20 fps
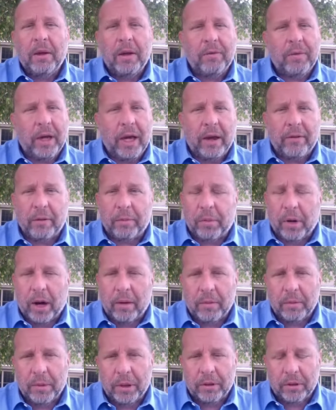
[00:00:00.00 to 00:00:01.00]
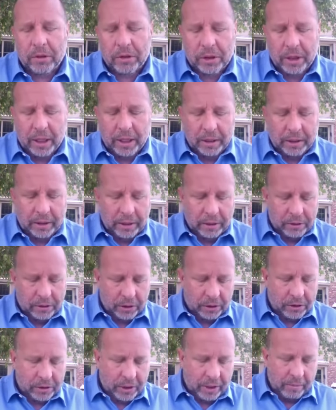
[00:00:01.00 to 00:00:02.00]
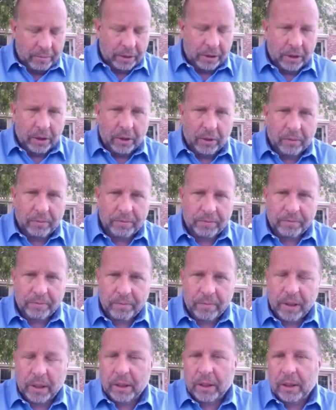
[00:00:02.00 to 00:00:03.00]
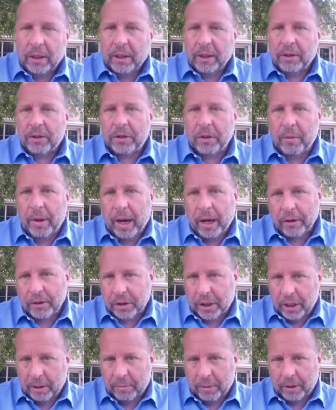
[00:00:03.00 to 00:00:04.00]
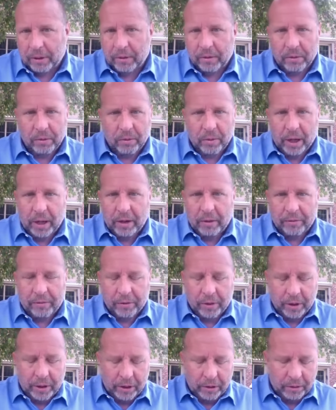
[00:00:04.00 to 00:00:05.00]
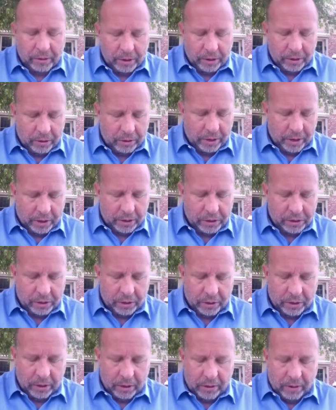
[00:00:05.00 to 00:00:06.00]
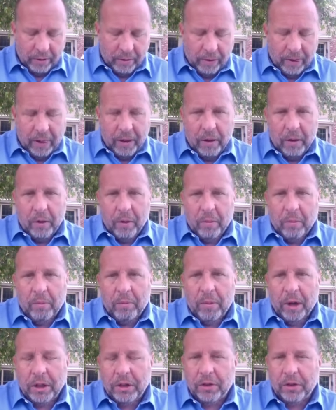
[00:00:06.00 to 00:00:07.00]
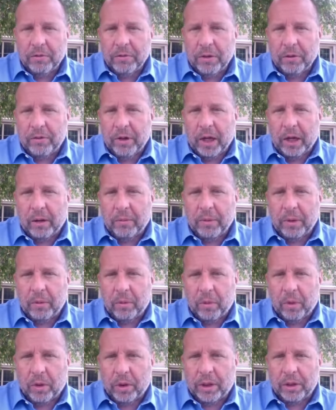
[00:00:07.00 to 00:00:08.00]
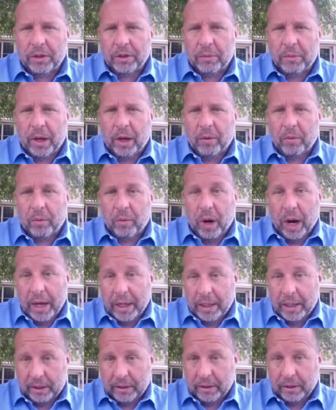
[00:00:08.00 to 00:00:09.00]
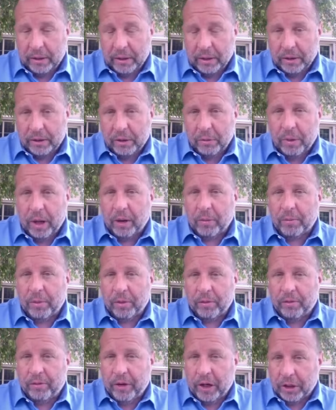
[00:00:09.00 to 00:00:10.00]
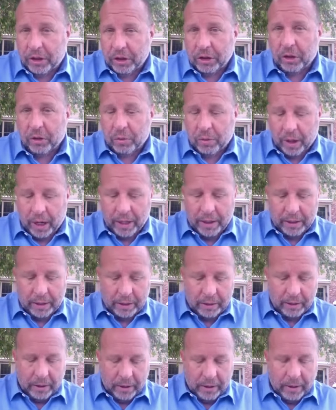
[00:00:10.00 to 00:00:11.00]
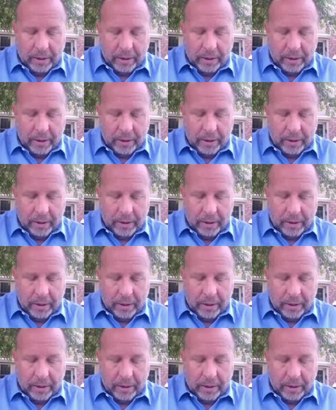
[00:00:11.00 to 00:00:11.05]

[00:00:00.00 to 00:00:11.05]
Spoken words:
If you have a problem understanding it, just let me know. Some housekeeping right up front here in the introduction. Much of development work is about writing. It's about professional writing.